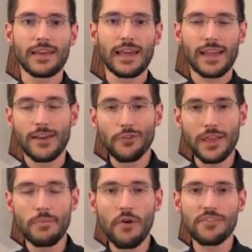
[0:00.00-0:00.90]
And not only
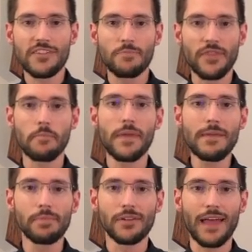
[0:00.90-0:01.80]
Moses, but the
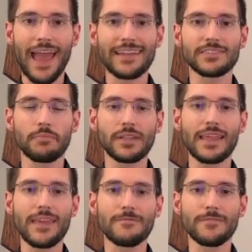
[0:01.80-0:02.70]
people had to
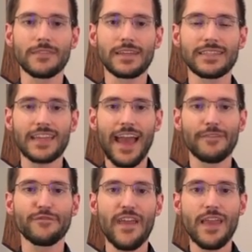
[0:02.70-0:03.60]
believe, to
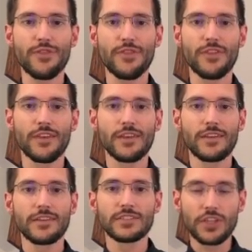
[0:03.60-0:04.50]
have faith,
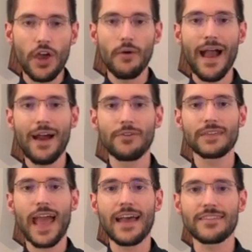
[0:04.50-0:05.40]
to go
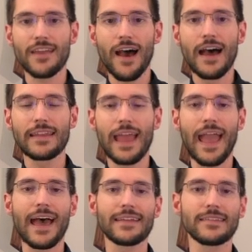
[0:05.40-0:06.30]
out as God
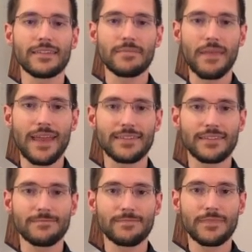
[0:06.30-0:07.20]
had commanded,
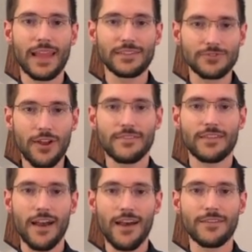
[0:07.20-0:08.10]
and to
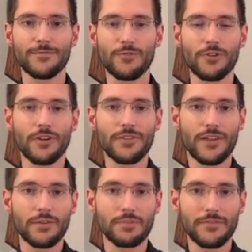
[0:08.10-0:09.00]
trust God for
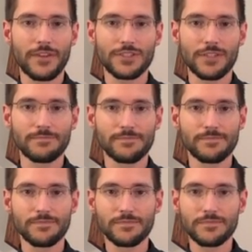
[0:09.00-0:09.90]
their provision.
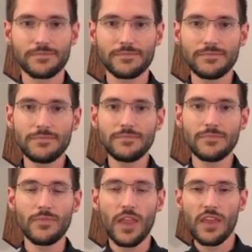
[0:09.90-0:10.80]

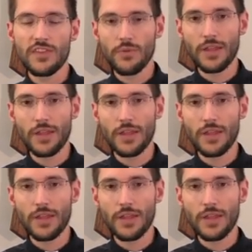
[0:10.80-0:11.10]
So